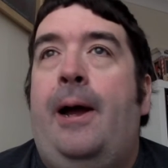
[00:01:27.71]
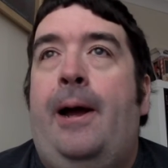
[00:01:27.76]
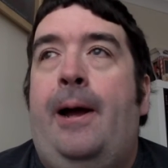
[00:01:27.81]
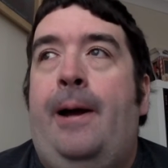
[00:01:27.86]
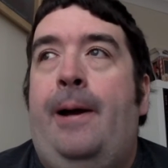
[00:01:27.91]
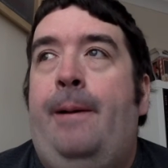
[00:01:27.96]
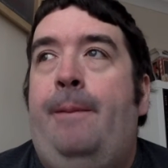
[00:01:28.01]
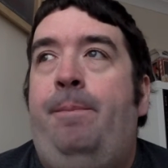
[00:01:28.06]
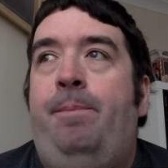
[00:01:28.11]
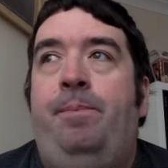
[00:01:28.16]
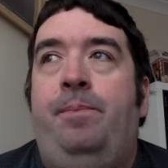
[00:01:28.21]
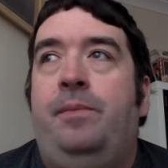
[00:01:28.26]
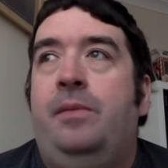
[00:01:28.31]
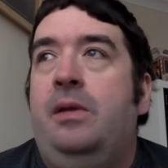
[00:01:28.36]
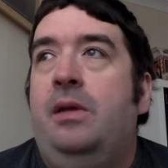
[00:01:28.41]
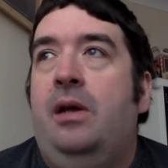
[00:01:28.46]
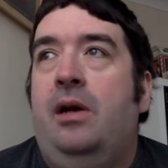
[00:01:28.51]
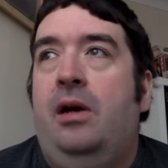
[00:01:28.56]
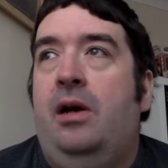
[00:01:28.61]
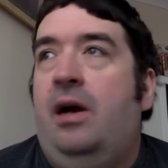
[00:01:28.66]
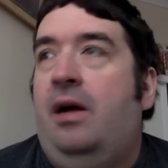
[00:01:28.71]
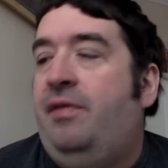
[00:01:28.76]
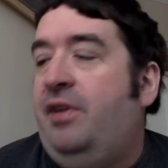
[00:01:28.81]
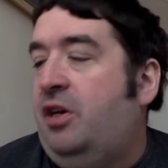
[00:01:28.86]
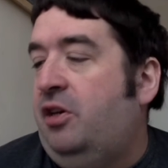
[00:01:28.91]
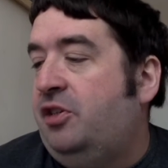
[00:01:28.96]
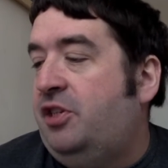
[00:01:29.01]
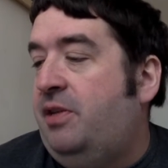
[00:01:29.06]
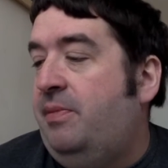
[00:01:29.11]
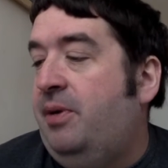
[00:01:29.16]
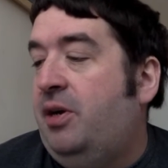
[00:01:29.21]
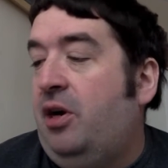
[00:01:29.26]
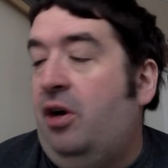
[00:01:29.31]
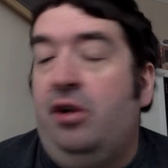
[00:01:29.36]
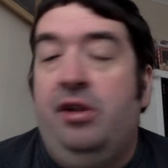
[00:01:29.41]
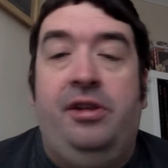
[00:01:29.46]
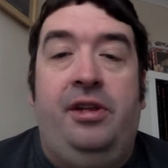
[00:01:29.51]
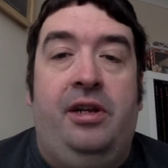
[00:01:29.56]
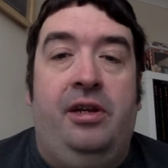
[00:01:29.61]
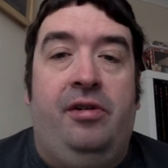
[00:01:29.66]
I think Austin
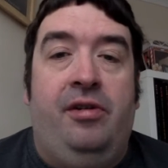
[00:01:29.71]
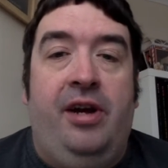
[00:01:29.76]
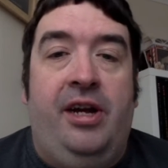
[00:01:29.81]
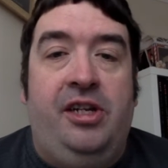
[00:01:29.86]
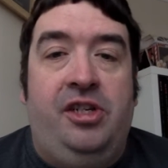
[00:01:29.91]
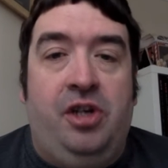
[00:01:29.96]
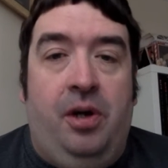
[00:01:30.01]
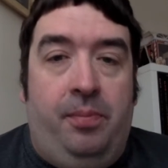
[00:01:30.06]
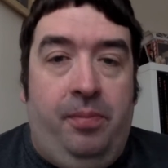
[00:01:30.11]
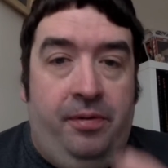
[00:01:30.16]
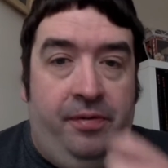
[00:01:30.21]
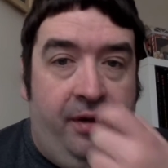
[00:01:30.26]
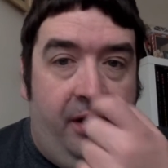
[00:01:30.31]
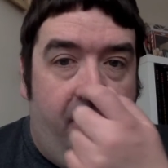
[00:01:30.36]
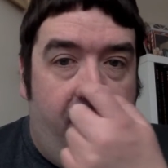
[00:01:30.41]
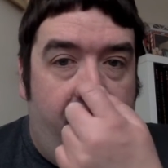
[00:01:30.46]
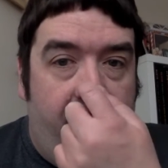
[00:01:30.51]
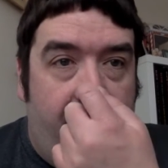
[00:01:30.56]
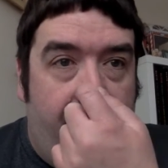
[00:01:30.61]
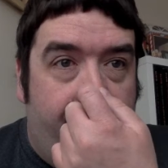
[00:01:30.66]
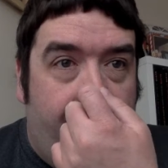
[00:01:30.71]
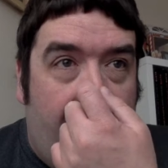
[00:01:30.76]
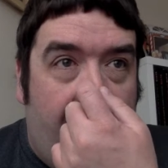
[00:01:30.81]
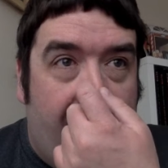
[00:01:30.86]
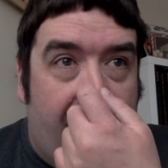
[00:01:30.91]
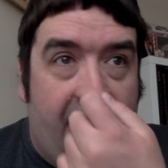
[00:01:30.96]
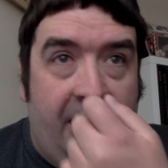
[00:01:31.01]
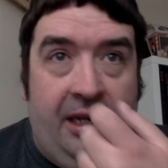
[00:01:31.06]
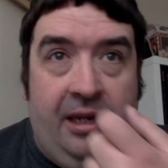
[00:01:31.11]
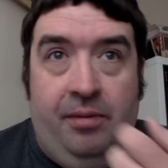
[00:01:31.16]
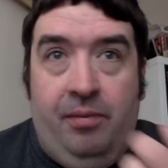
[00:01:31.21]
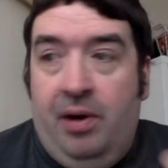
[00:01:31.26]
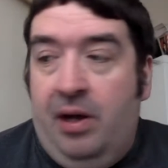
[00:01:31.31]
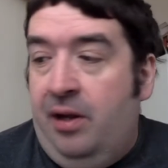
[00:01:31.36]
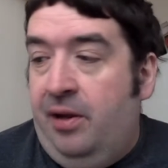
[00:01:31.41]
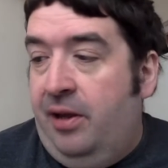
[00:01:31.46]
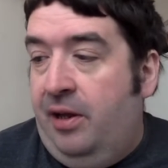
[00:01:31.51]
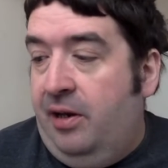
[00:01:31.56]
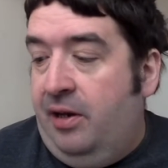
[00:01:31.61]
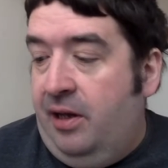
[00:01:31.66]
McCall did a great job with it. They marketed it
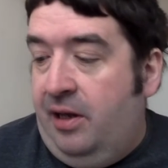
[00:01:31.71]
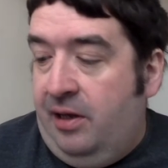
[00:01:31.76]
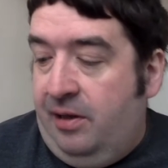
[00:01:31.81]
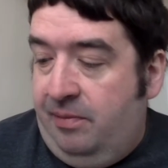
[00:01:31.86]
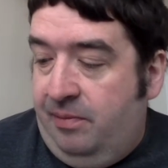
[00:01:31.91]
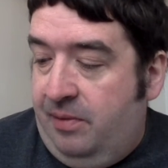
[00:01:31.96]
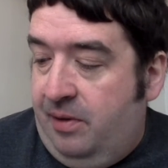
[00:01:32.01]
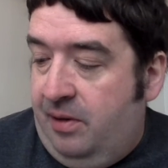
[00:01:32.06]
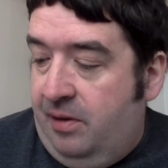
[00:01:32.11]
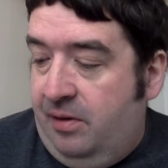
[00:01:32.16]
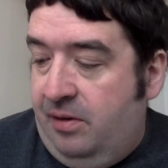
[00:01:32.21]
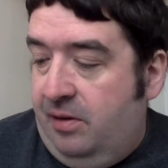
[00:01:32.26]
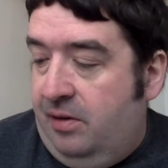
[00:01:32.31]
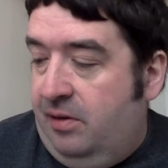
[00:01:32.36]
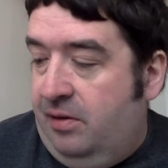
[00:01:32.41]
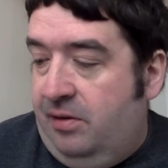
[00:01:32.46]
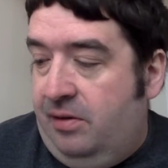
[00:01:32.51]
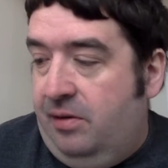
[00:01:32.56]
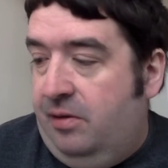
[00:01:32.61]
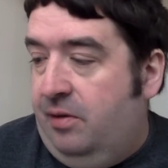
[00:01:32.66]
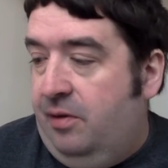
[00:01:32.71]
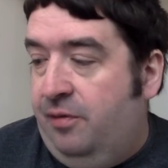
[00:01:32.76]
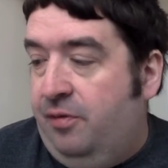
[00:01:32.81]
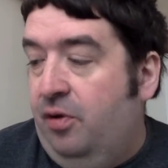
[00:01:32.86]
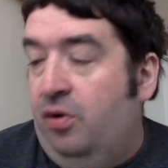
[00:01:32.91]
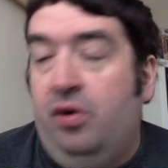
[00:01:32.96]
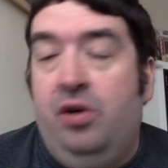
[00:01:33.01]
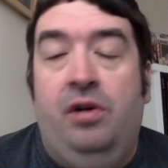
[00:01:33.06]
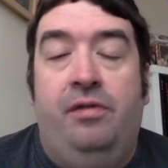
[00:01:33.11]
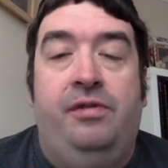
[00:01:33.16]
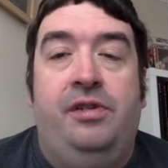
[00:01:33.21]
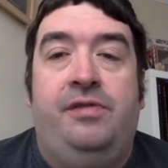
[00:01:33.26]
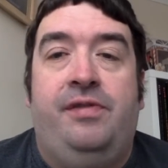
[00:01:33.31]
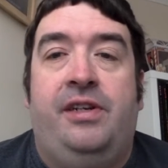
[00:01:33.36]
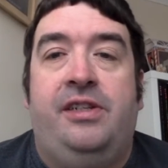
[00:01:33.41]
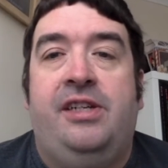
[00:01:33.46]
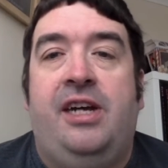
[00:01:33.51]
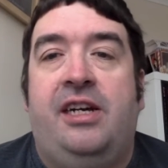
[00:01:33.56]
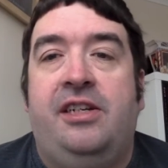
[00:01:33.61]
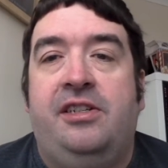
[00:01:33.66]
well. That the front cover's
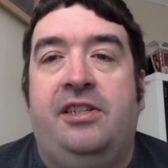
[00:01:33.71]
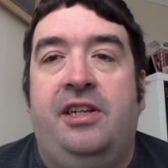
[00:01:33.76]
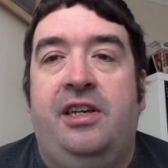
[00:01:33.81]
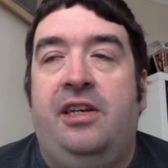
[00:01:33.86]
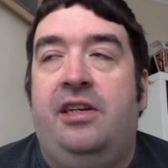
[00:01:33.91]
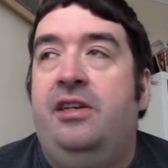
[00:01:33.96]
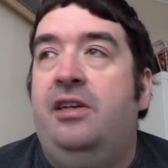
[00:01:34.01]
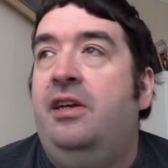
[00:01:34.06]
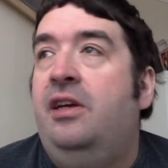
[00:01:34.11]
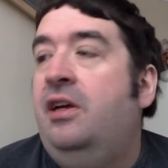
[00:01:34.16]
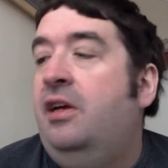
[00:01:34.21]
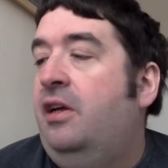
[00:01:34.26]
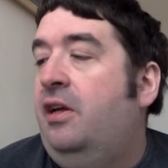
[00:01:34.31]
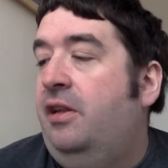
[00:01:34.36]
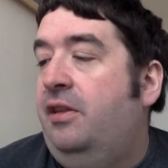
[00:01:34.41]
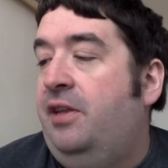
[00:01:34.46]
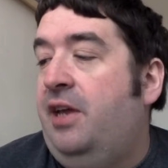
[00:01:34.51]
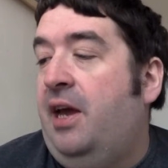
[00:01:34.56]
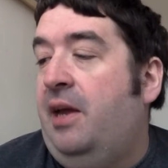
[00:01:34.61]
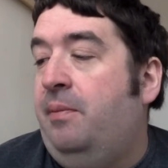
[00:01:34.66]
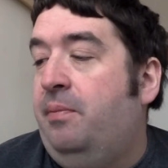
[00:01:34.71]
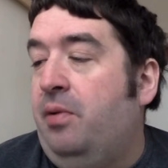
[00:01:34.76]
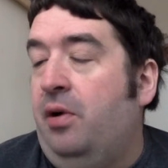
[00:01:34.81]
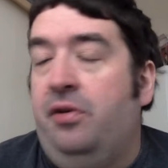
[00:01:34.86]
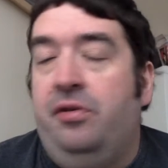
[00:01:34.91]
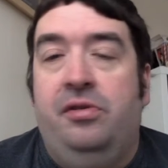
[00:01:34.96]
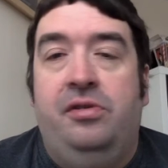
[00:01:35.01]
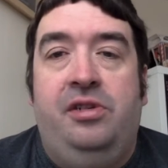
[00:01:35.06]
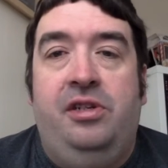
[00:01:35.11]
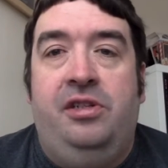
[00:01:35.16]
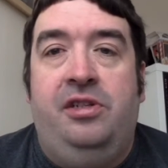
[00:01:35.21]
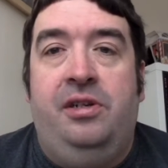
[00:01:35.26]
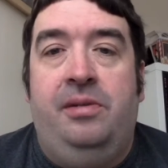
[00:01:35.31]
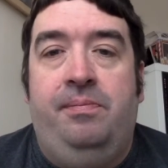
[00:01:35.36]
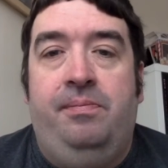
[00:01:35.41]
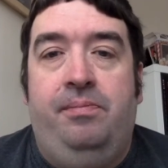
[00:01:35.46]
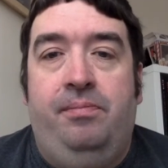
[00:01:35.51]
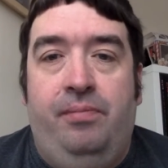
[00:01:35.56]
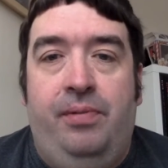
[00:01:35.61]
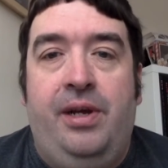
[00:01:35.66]
fantastic. The end product is a
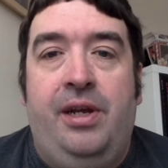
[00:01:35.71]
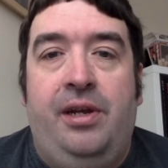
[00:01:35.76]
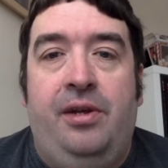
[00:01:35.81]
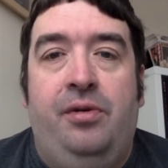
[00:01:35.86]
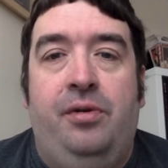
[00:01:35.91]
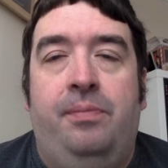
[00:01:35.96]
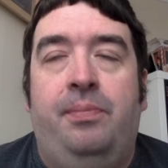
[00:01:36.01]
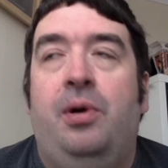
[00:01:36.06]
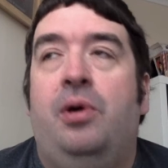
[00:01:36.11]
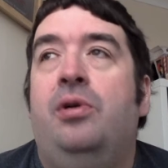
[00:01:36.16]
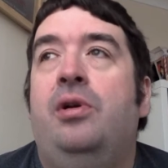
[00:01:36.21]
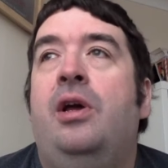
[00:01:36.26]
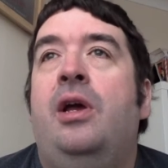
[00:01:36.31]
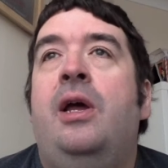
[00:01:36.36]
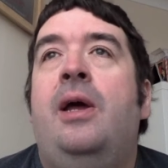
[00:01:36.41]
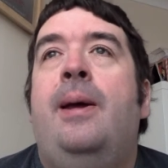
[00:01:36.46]
really good book.